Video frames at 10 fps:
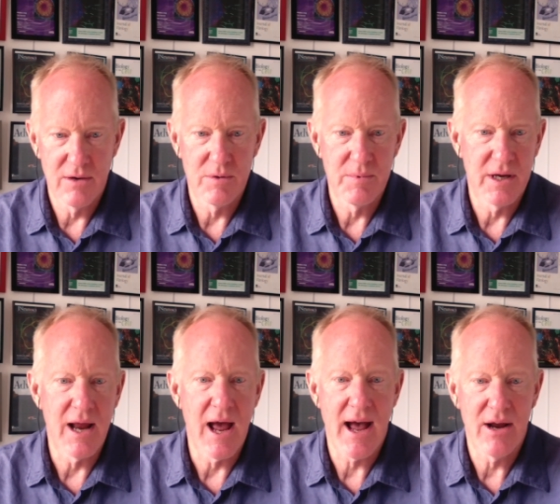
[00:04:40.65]
It would be
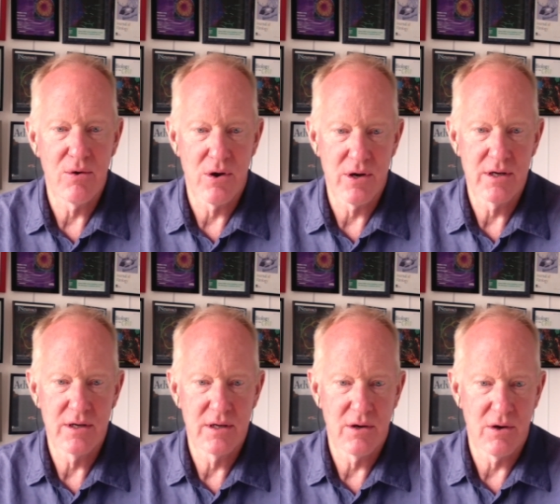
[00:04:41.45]
an add-on
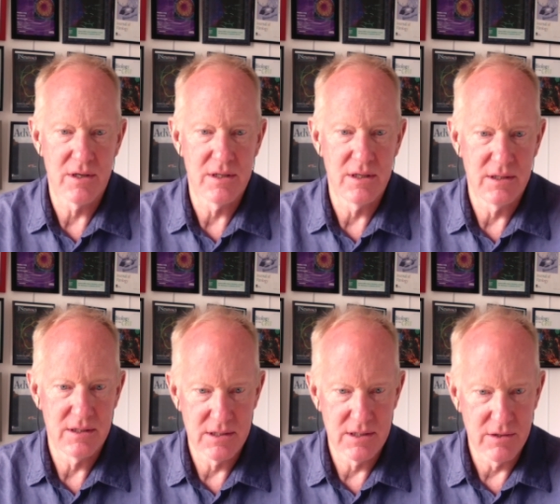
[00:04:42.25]
on
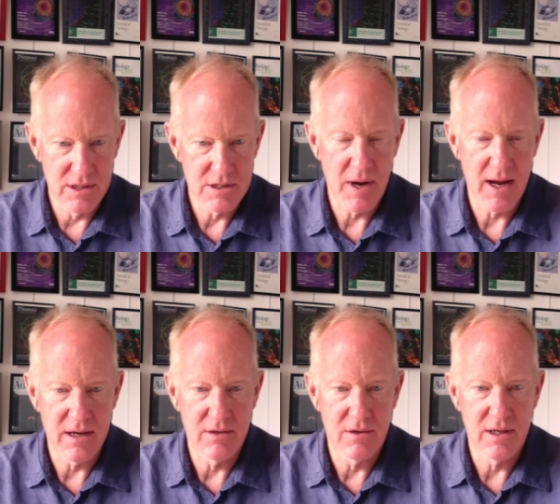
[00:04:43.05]
to this
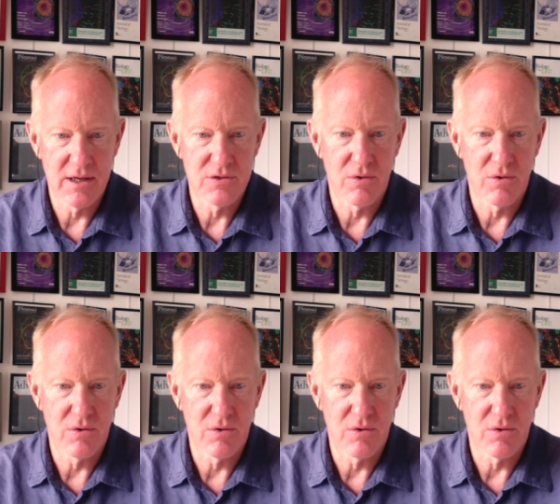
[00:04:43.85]
patent that's